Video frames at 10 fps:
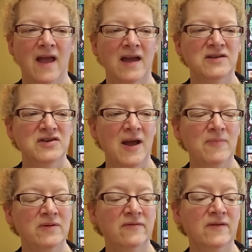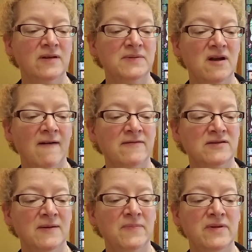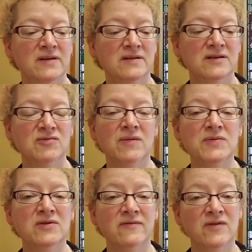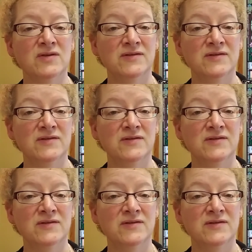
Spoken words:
And Chaplain Phillips offers up this scripture verse